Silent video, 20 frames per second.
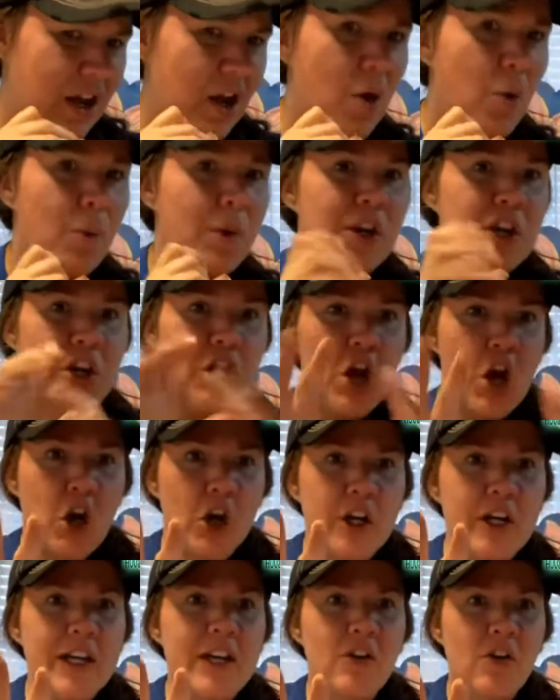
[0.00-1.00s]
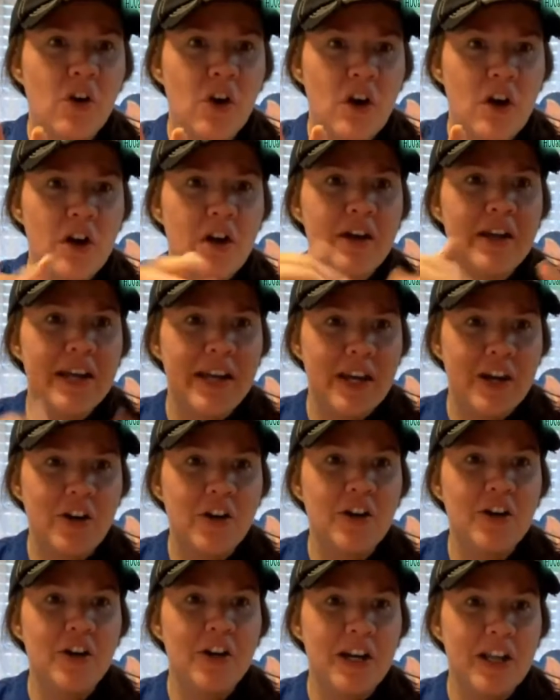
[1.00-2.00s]
When Mardi Gras
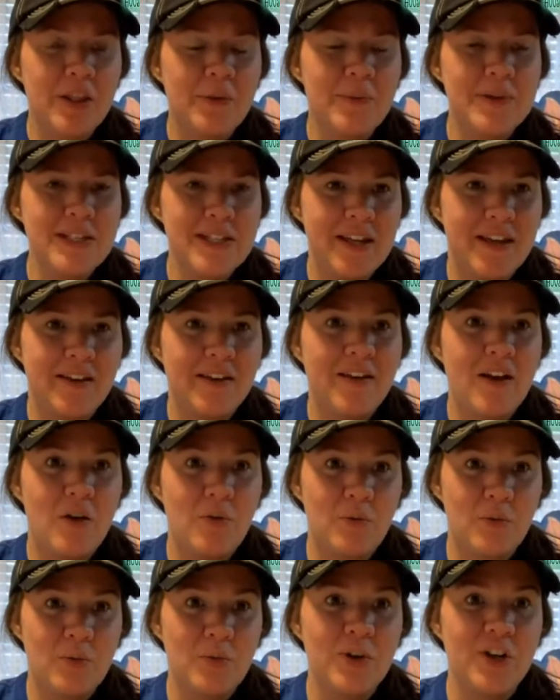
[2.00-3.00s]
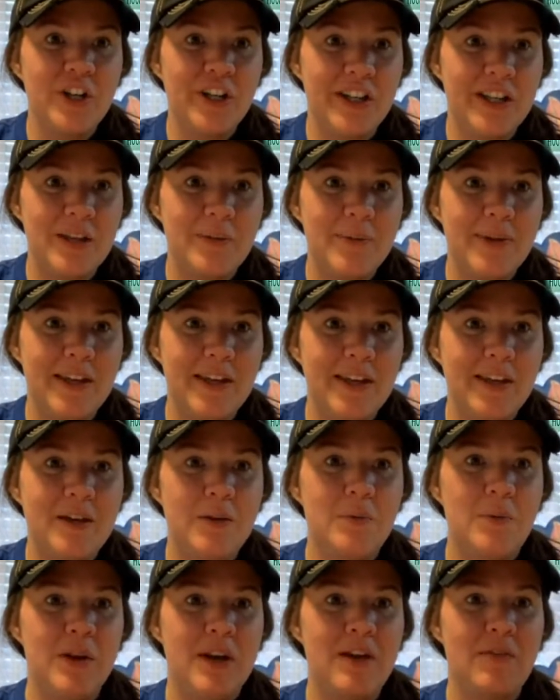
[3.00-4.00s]
here in Louisiana got really big,
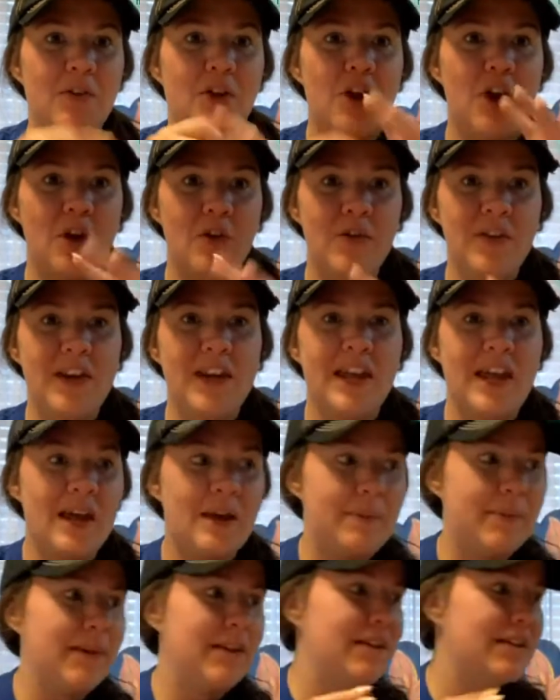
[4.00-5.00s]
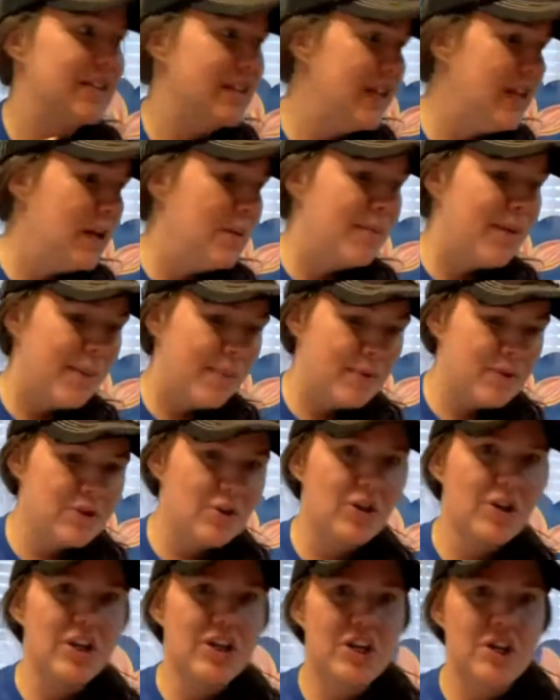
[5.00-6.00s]
whenever COVID happened, people
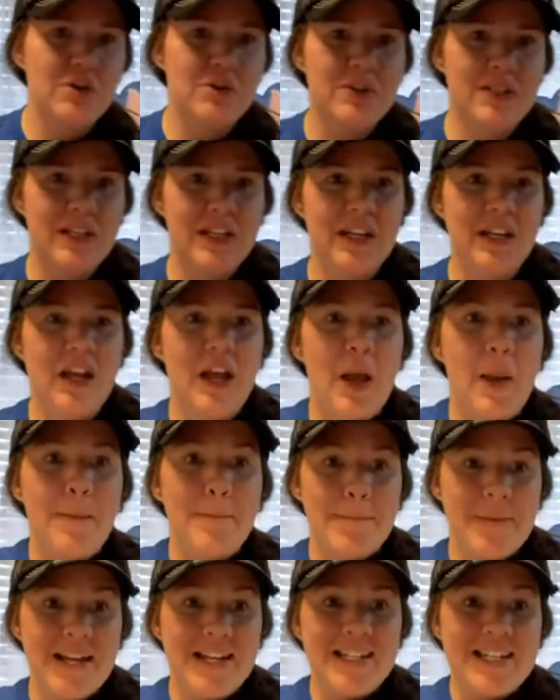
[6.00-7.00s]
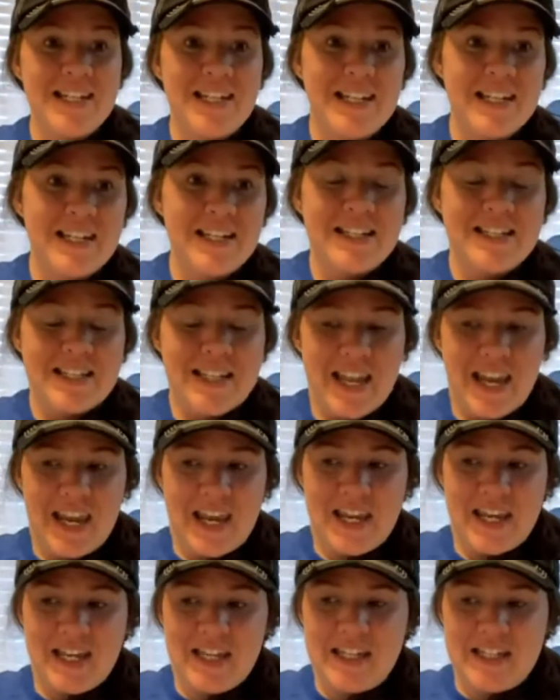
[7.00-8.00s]
started using buntings
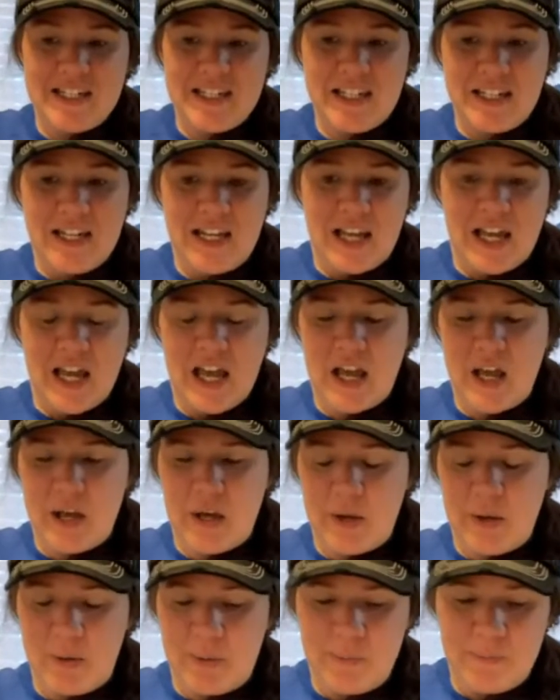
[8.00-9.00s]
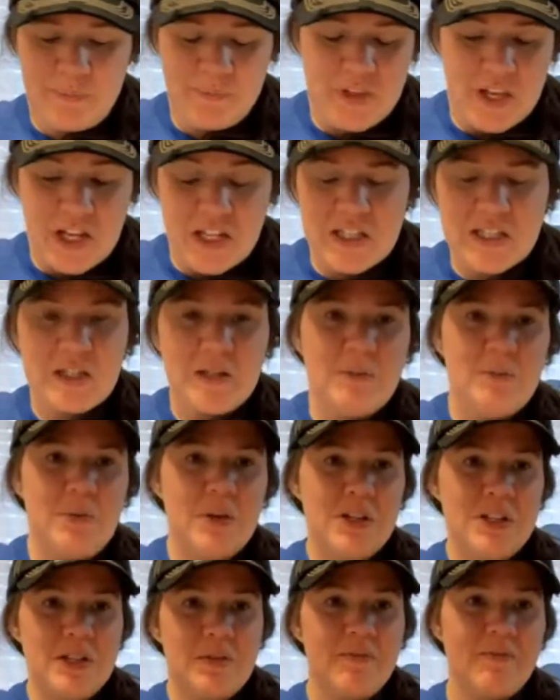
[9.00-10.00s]
and some
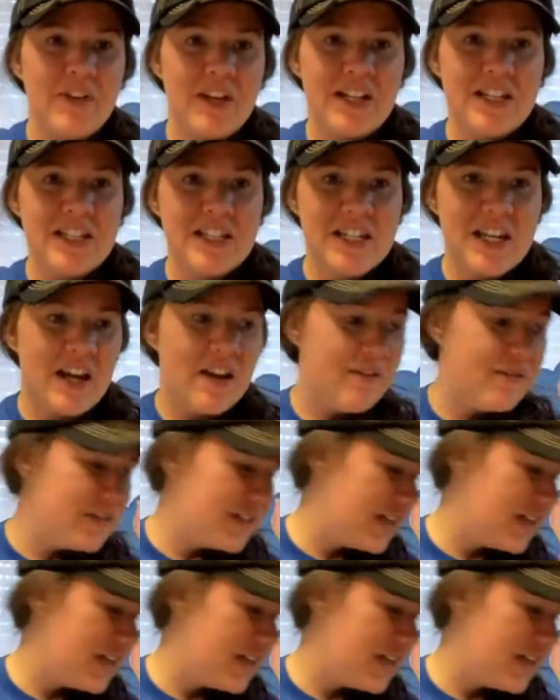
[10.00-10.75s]
fun stuff to